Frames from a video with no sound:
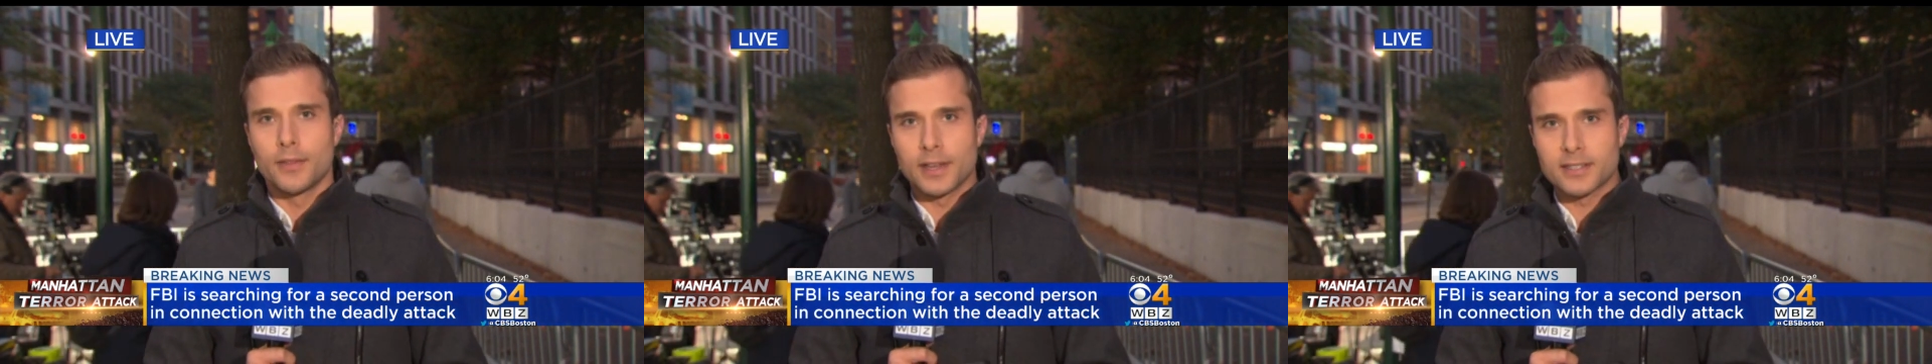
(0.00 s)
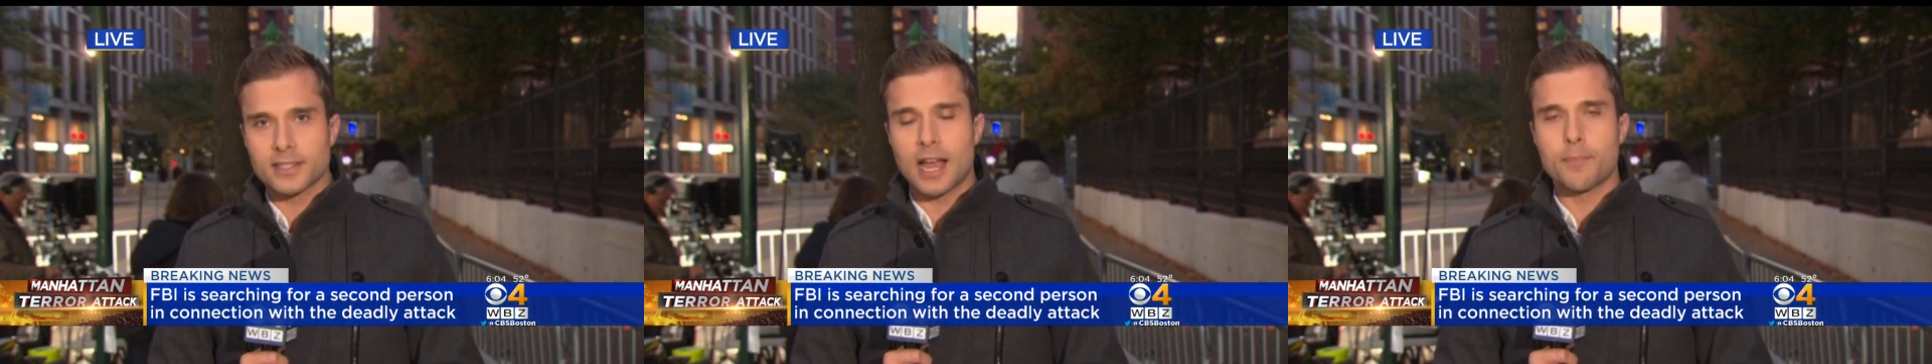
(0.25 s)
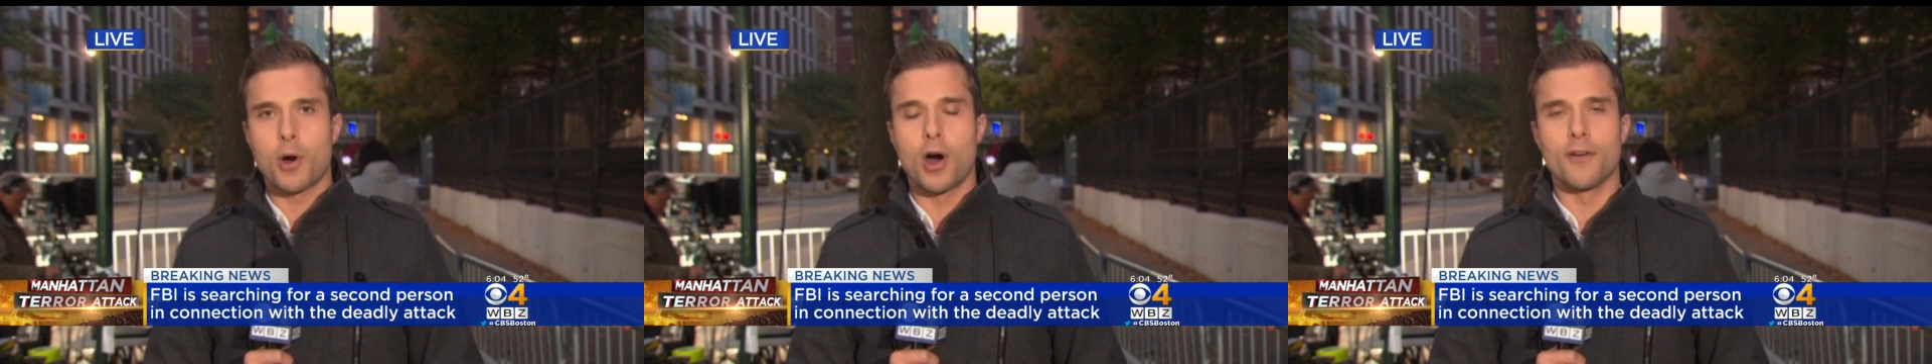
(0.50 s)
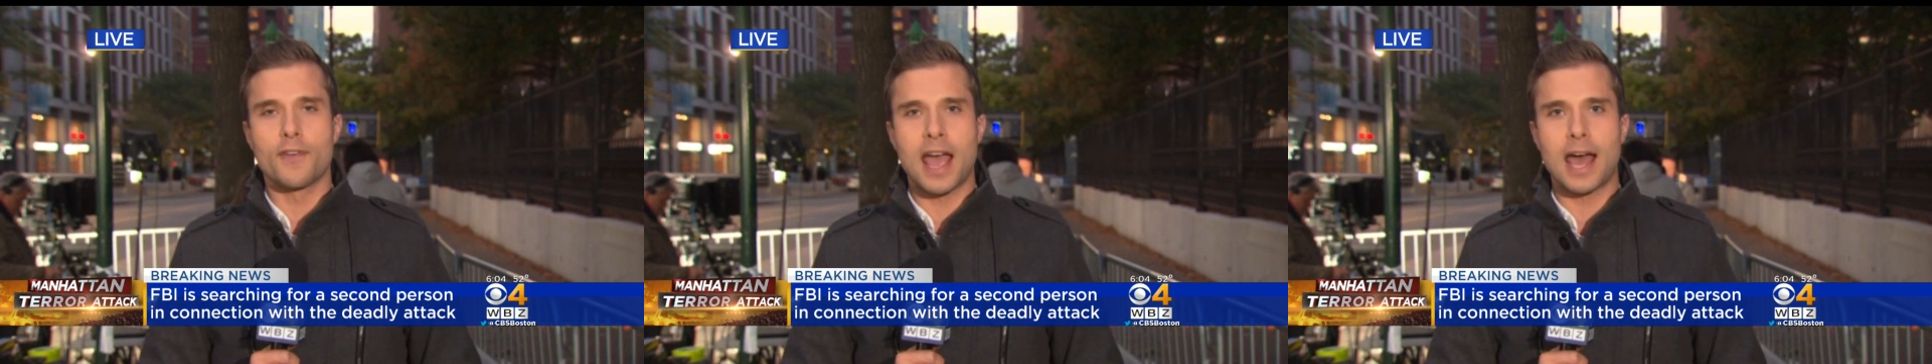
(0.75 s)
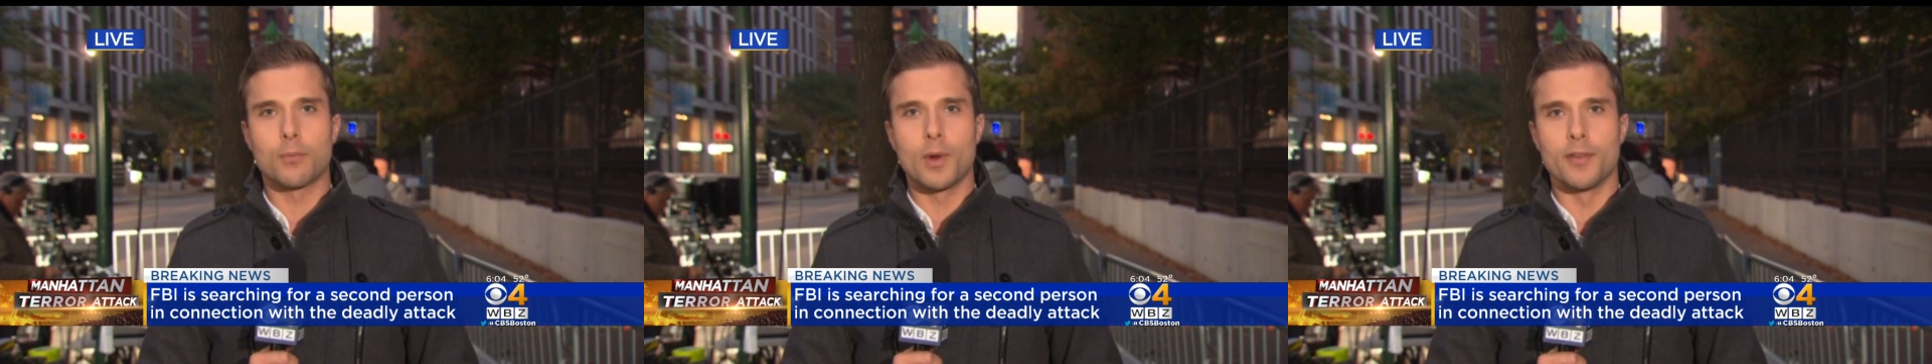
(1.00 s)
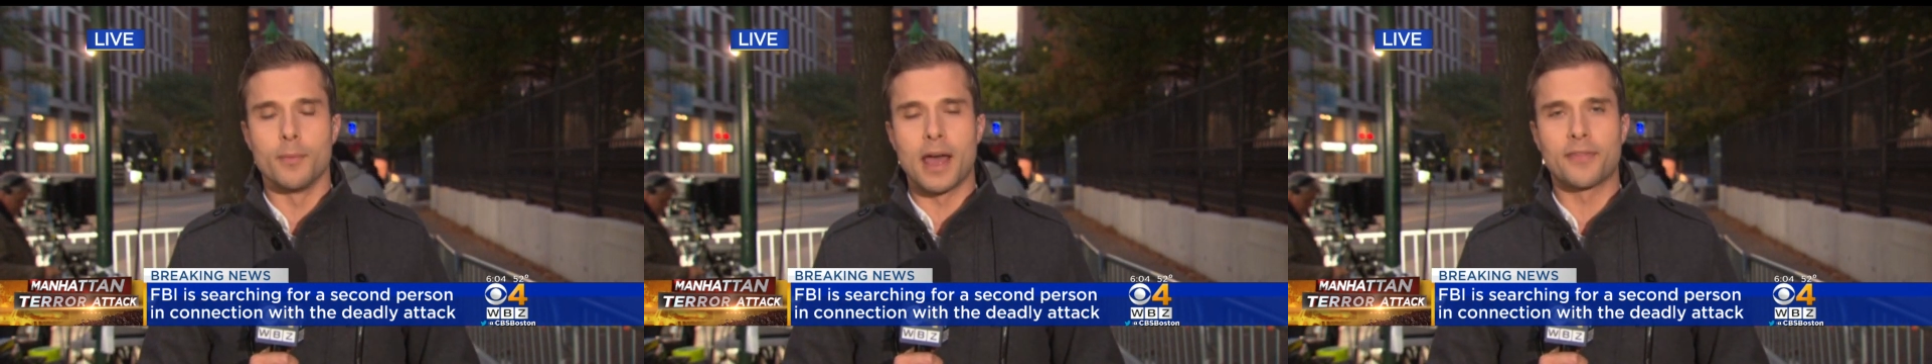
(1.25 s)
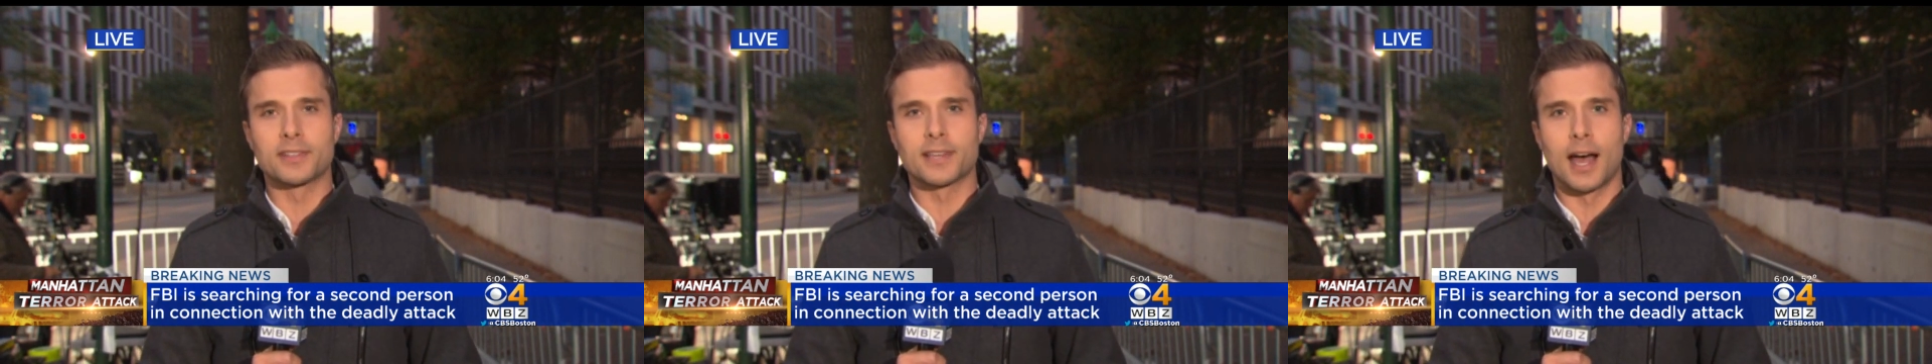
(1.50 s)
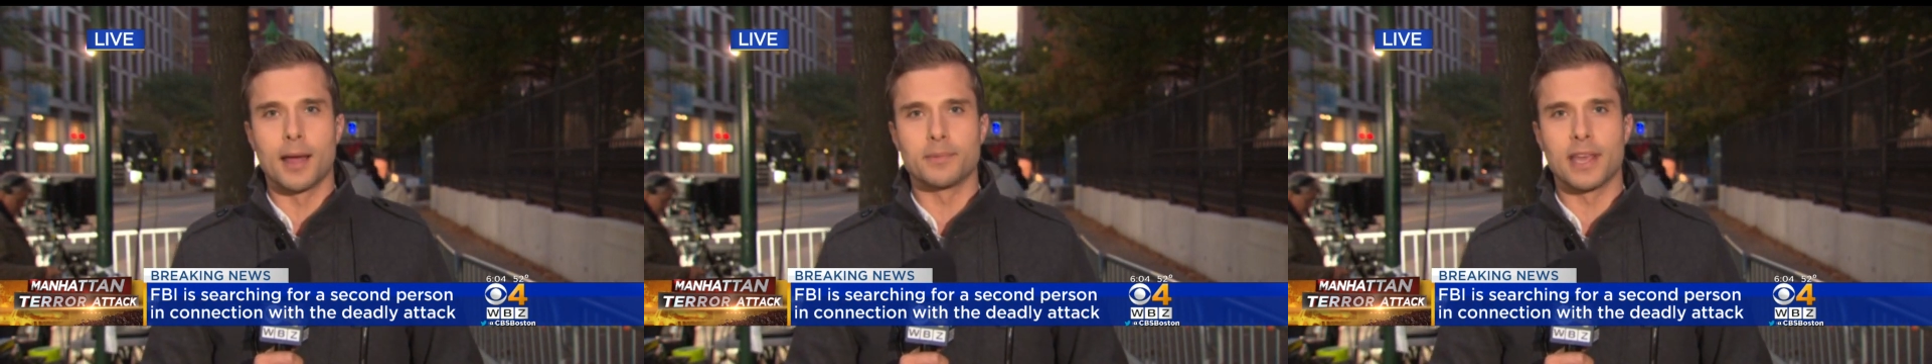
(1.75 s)
that Saipov had with him at the
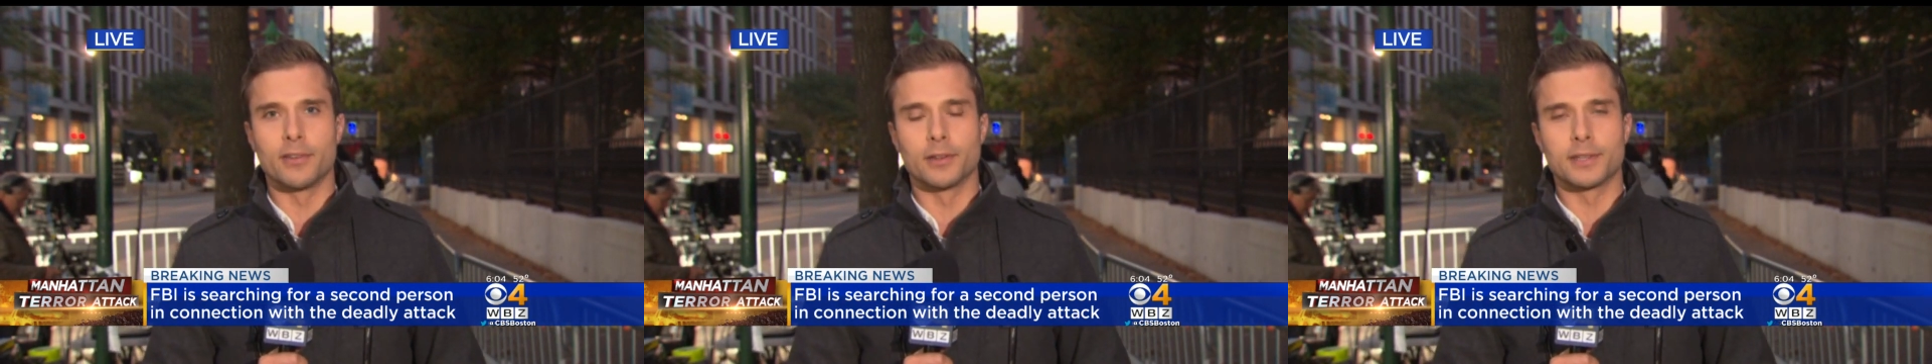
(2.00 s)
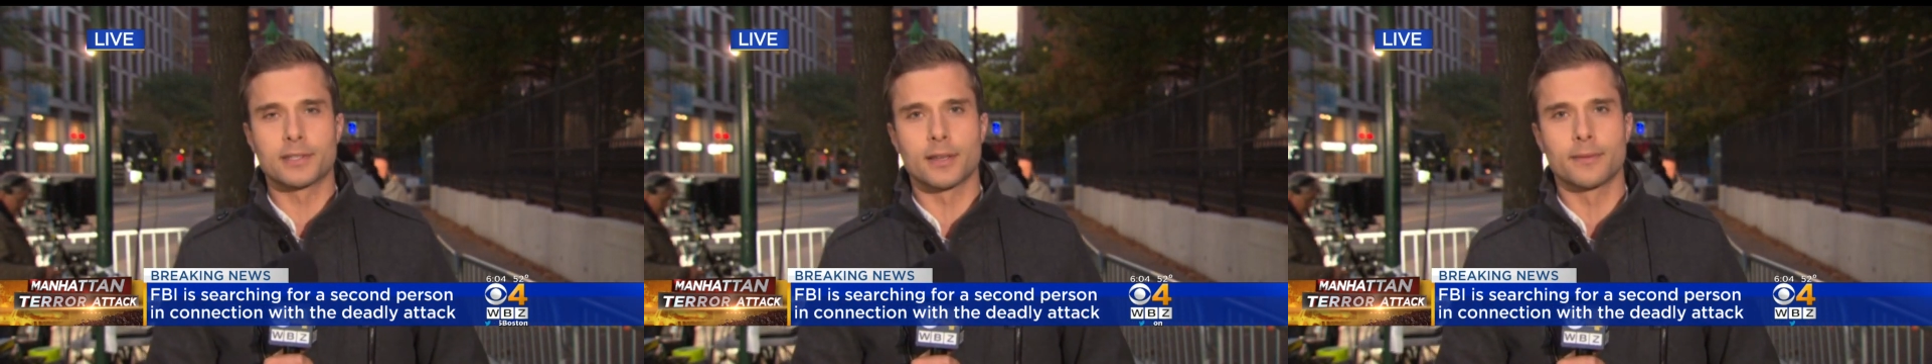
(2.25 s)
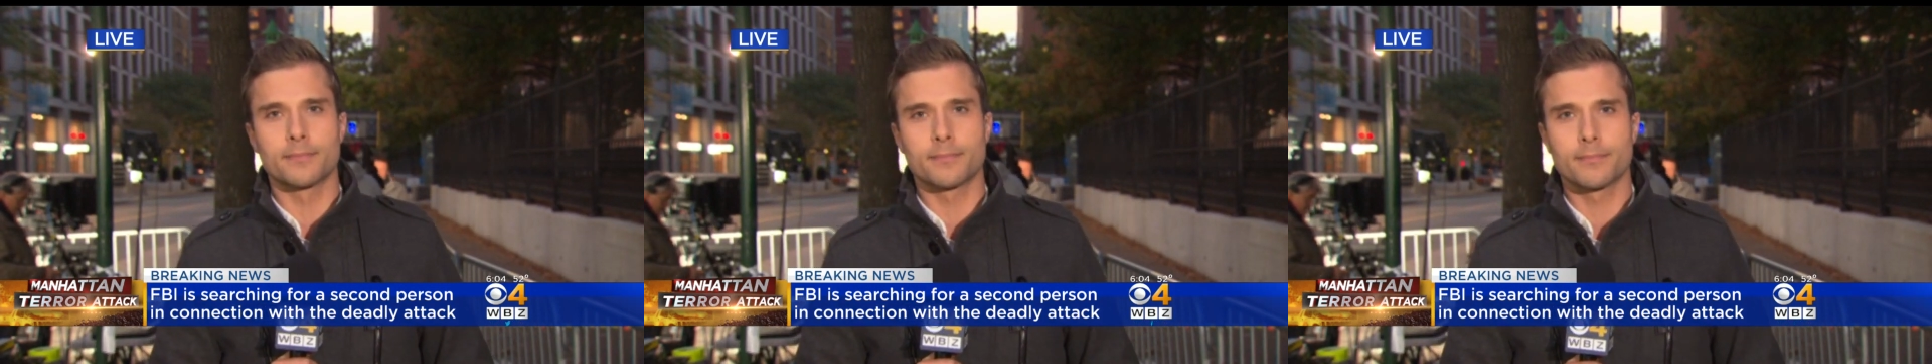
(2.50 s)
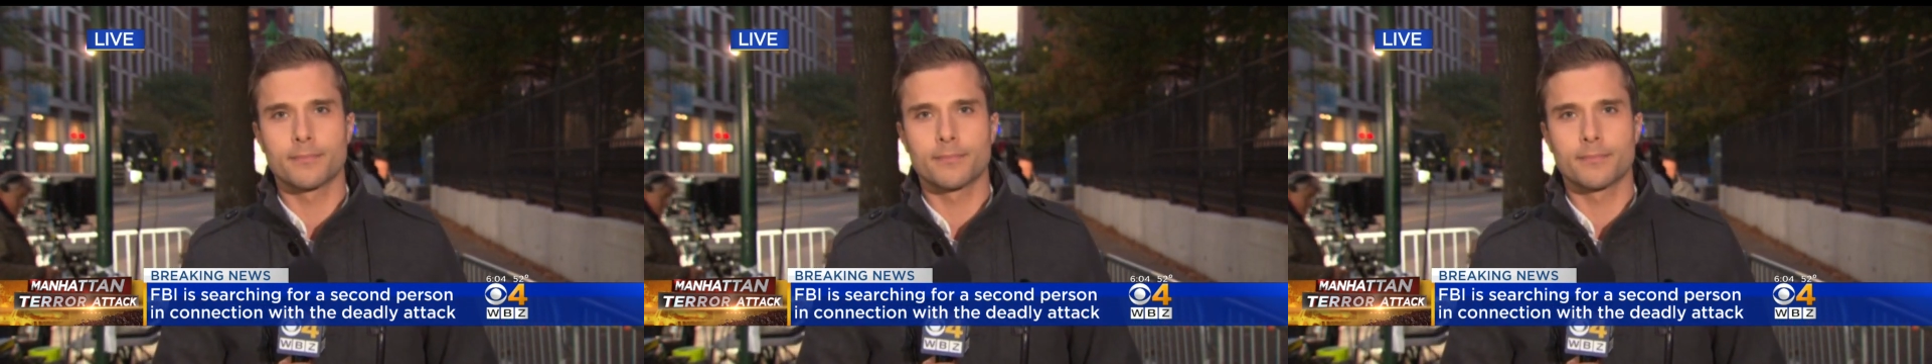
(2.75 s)
time. David and Lisa?